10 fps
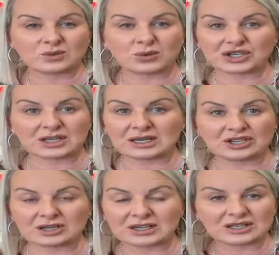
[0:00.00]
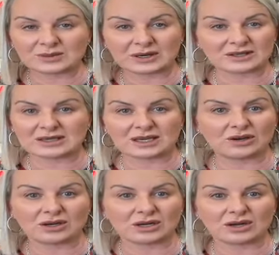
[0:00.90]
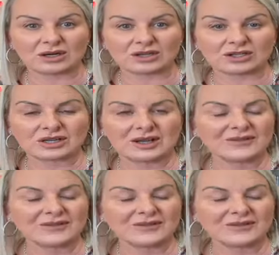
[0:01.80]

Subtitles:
She literally just went seen, heard, and acknowledged.